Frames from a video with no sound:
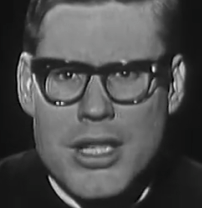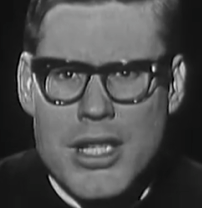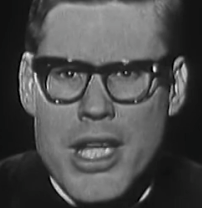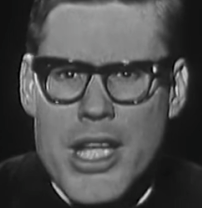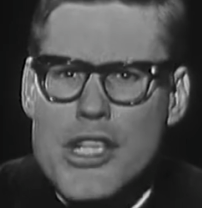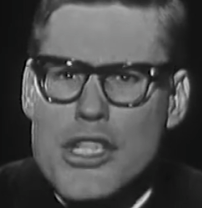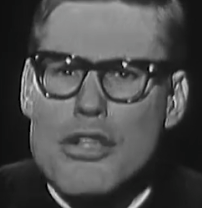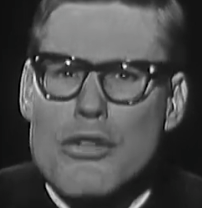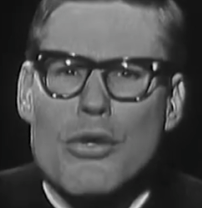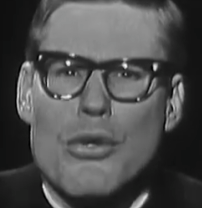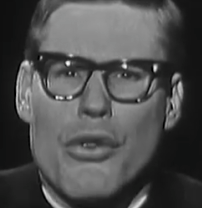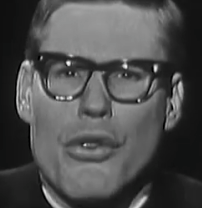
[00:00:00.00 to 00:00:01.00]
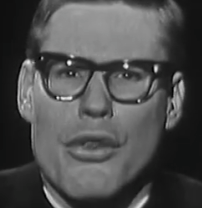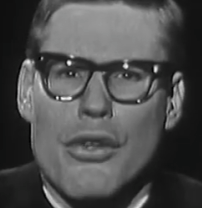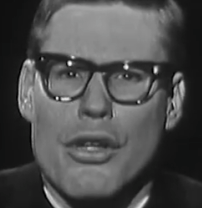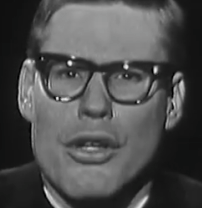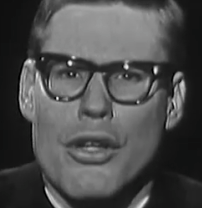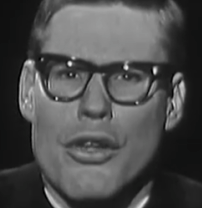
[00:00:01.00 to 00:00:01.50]
He is the truth,
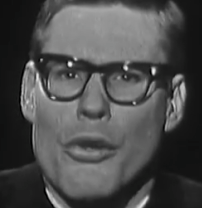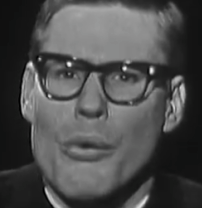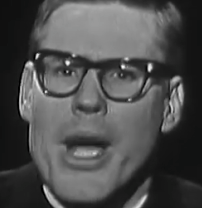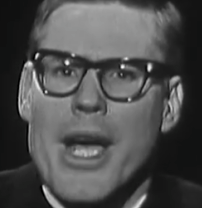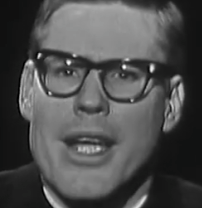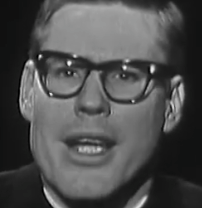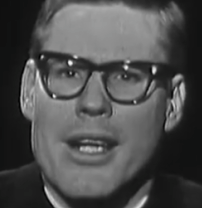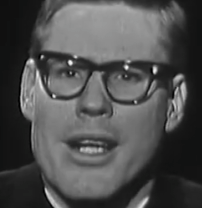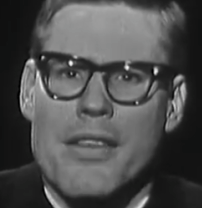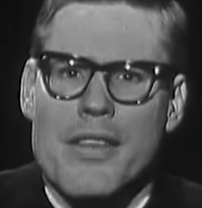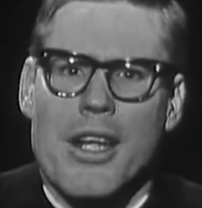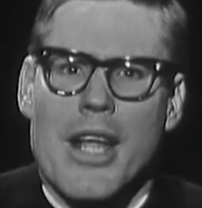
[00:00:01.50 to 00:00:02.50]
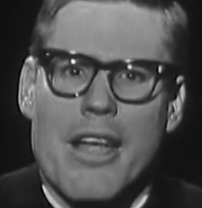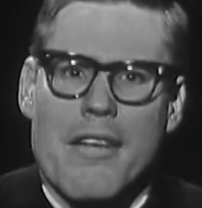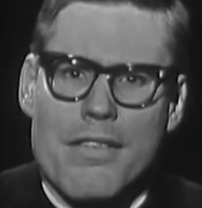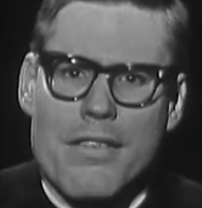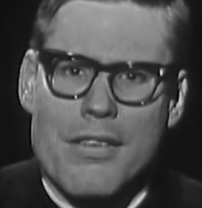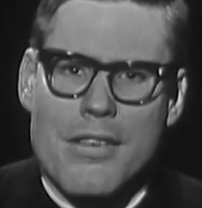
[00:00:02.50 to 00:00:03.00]
the way, the life.
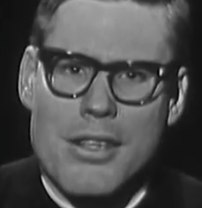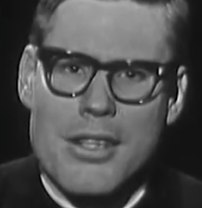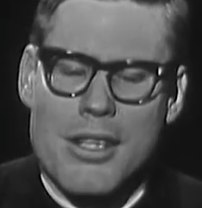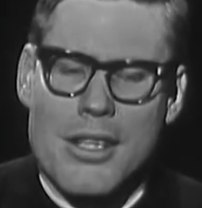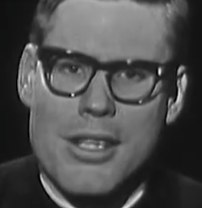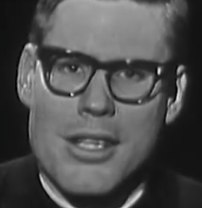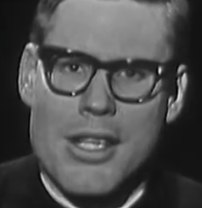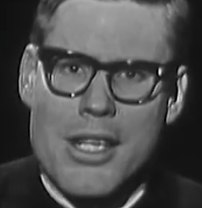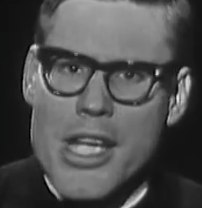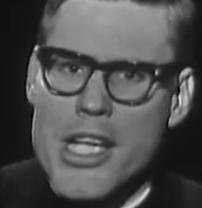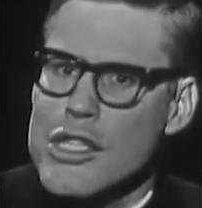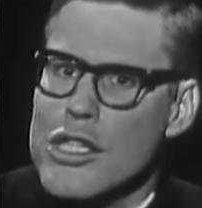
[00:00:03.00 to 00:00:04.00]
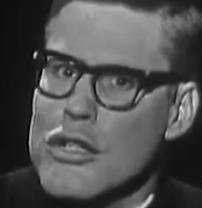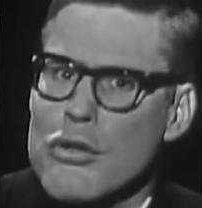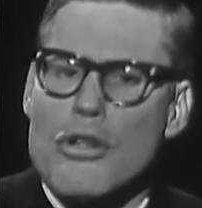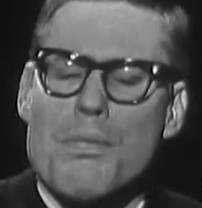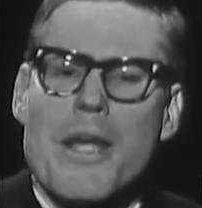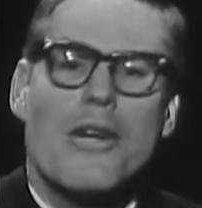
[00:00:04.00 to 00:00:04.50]
He's the
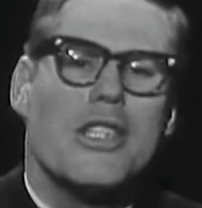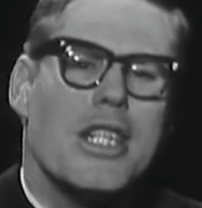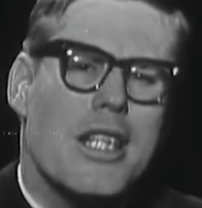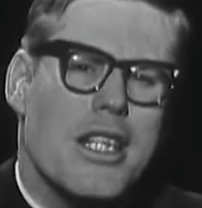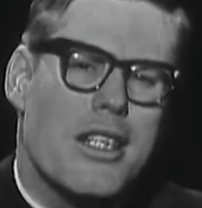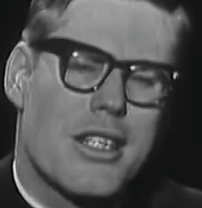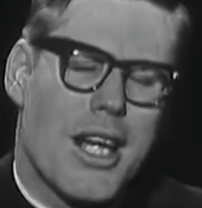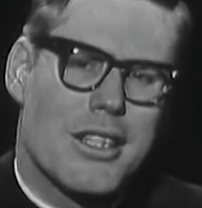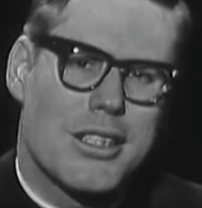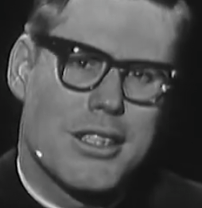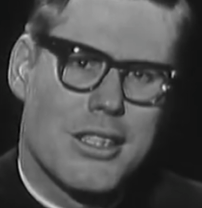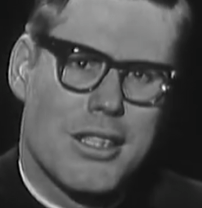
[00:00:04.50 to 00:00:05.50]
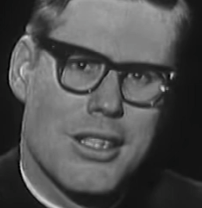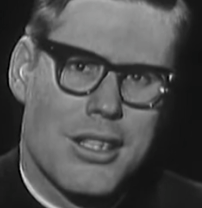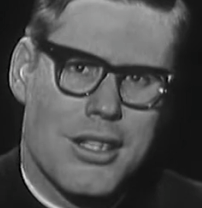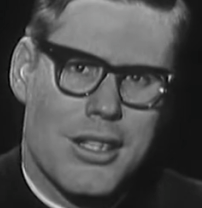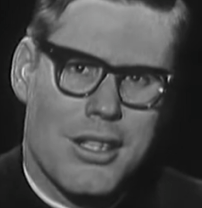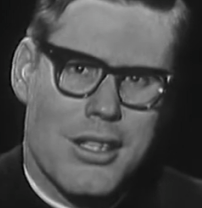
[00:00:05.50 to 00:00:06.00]
truth because he teaches us.
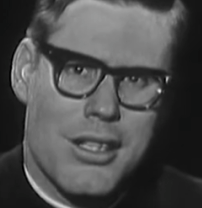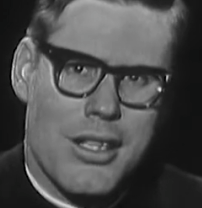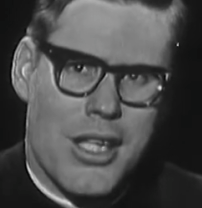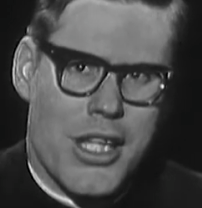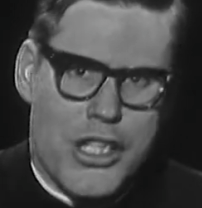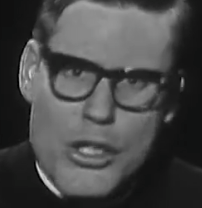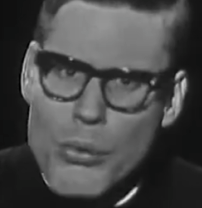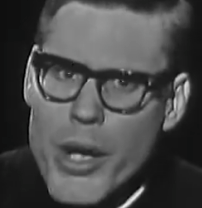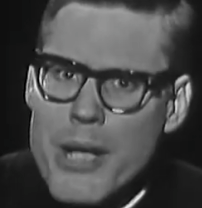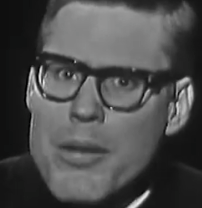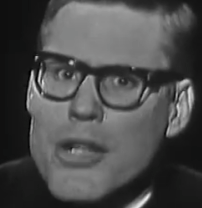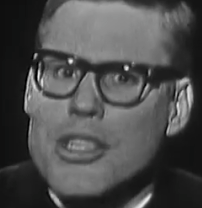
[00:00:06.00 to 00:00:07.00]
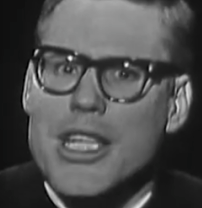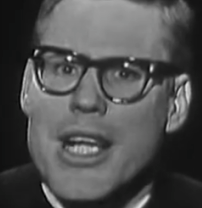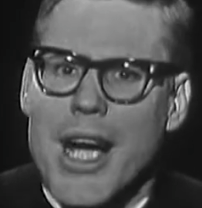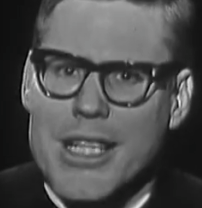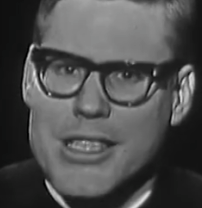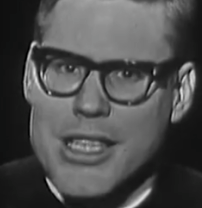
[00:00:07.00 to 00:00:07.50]
He is the way because he
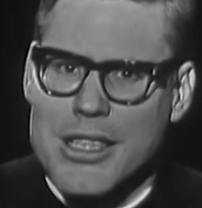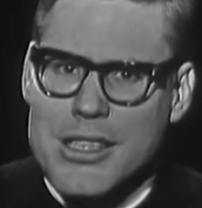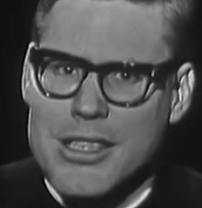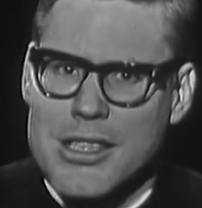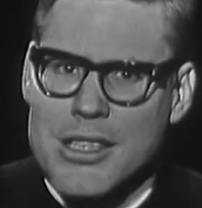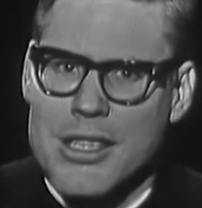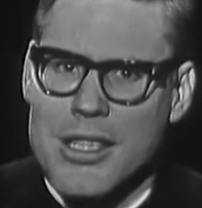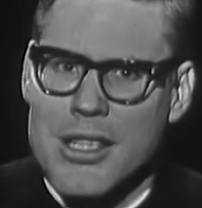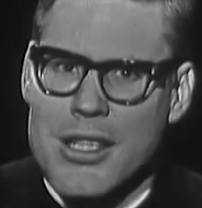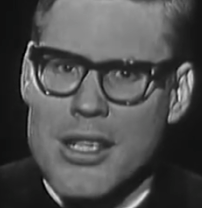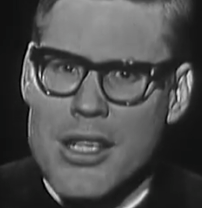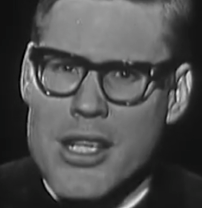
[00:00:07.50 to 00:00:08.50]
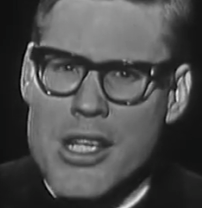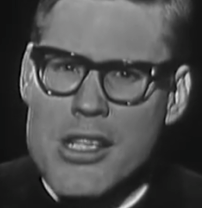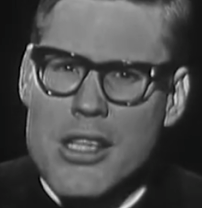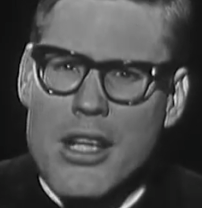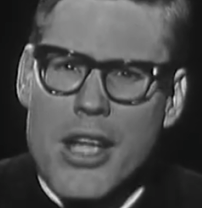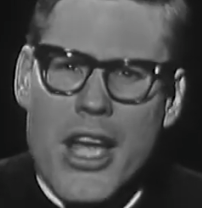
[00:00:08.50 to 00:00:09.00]
guides us. He's
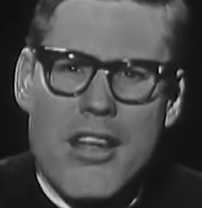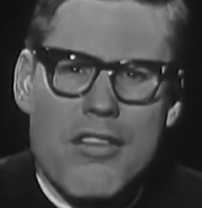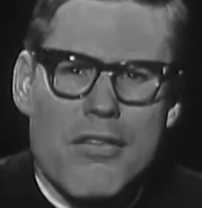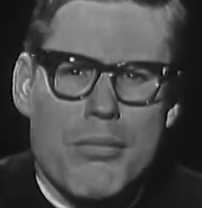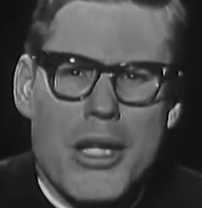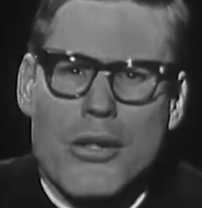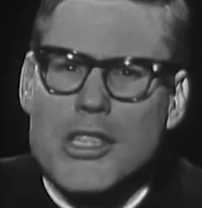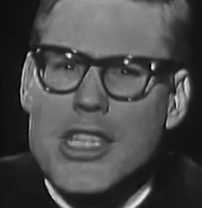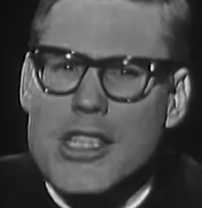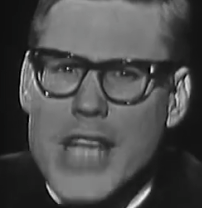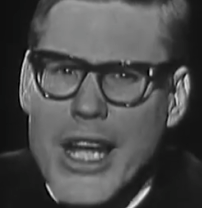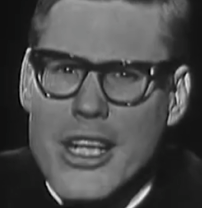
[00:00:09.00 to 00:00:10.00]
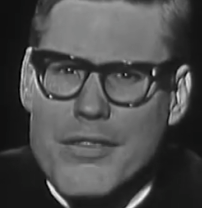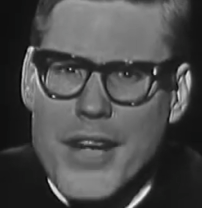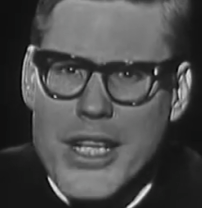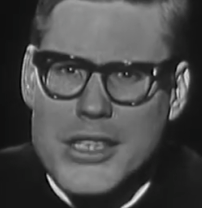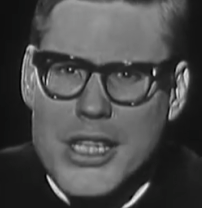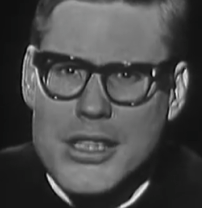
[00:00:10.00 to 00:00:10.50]
the life because he
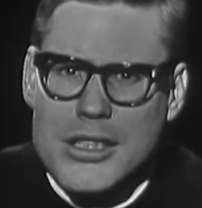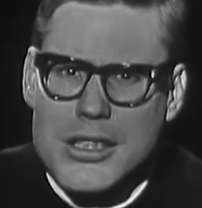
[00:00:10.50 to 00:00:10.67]
sanctifies us.